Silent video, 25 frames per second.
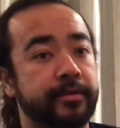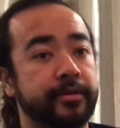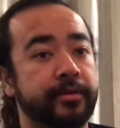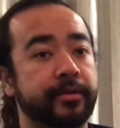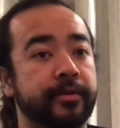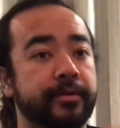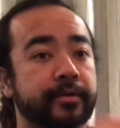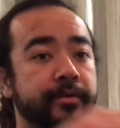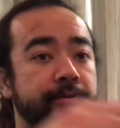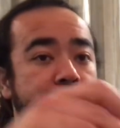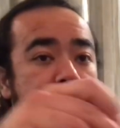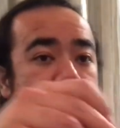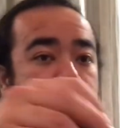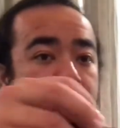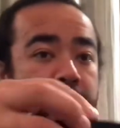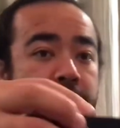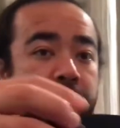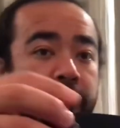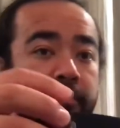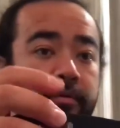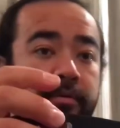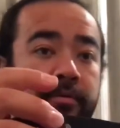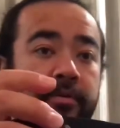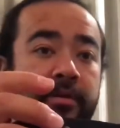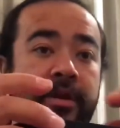you know,
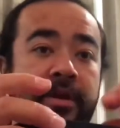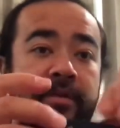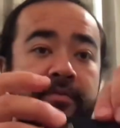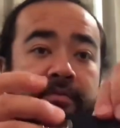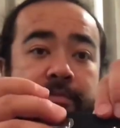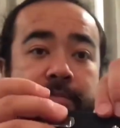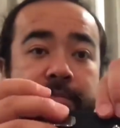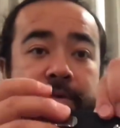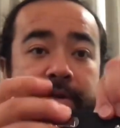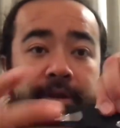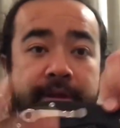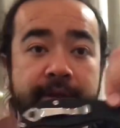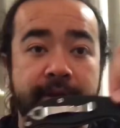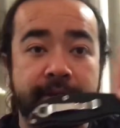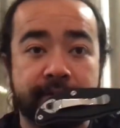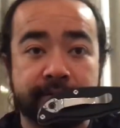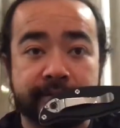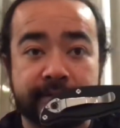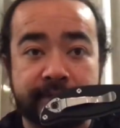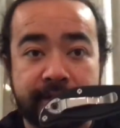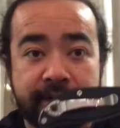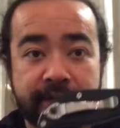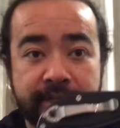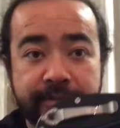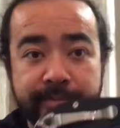everybody
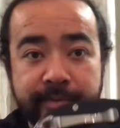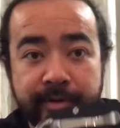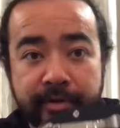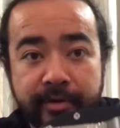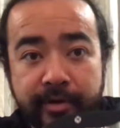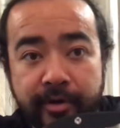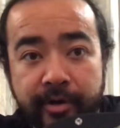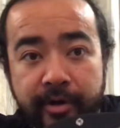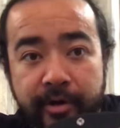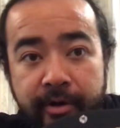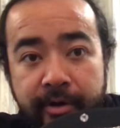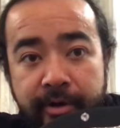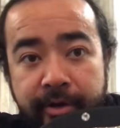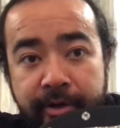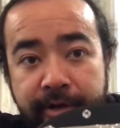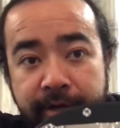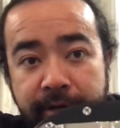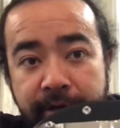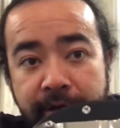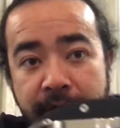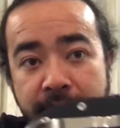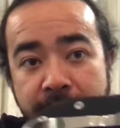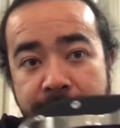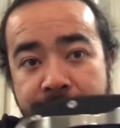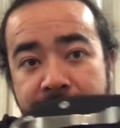all talks about
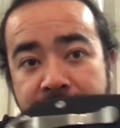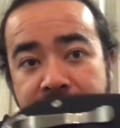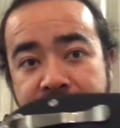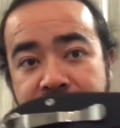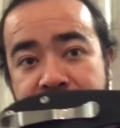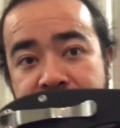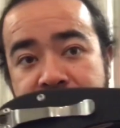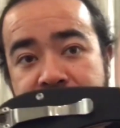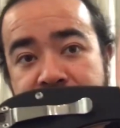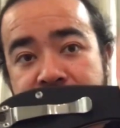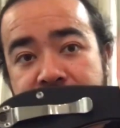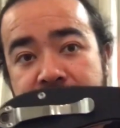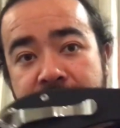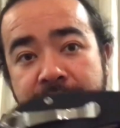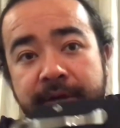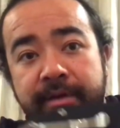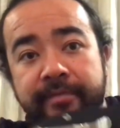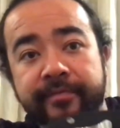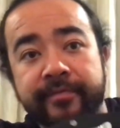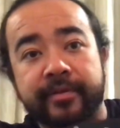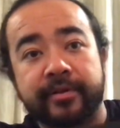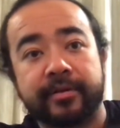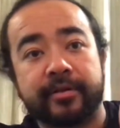ergonomics and stuff,